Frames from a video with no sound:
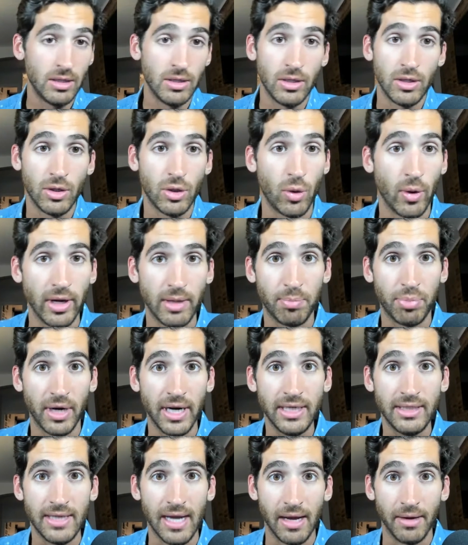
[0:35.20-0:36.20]
Quick
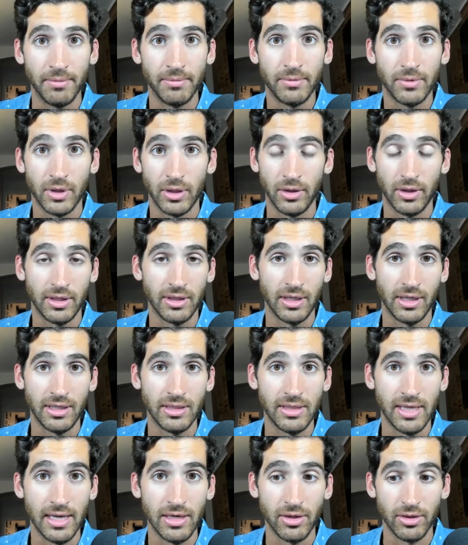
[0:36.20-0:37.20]
breakdown. We're going to look at the
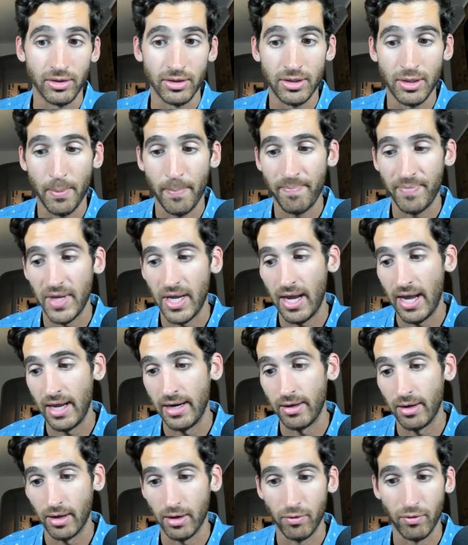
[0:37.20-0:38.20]
contenders, and
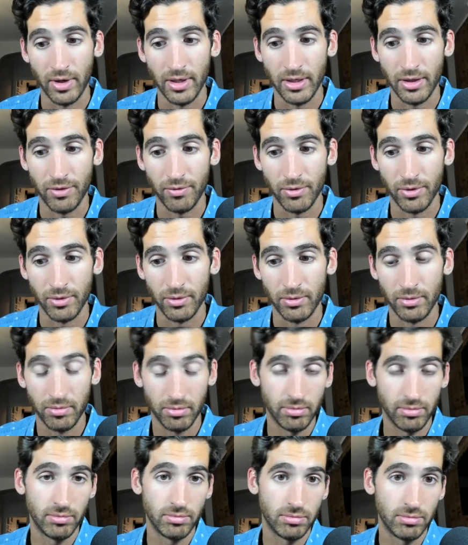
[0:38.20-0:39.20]
I'm going to run you through
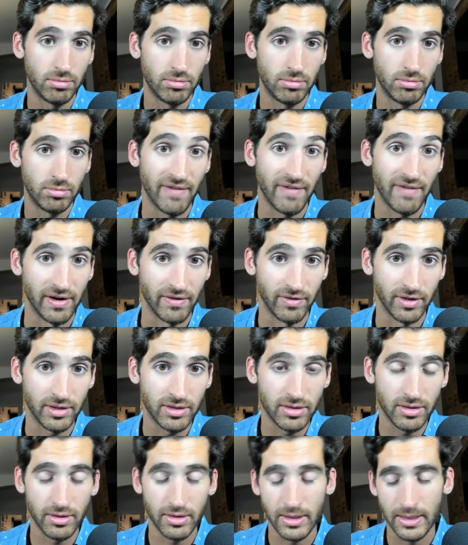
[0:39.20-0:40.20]
my
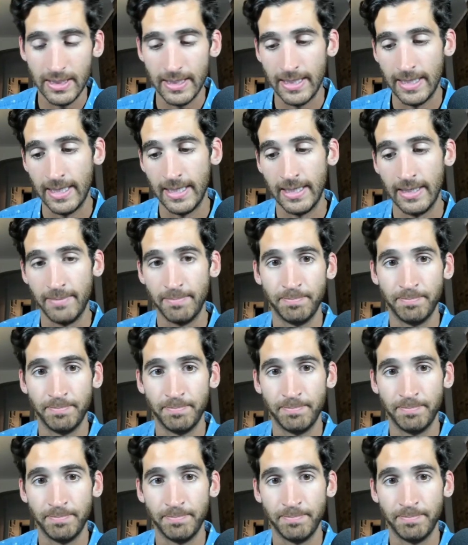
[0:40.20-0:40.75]
favorites. And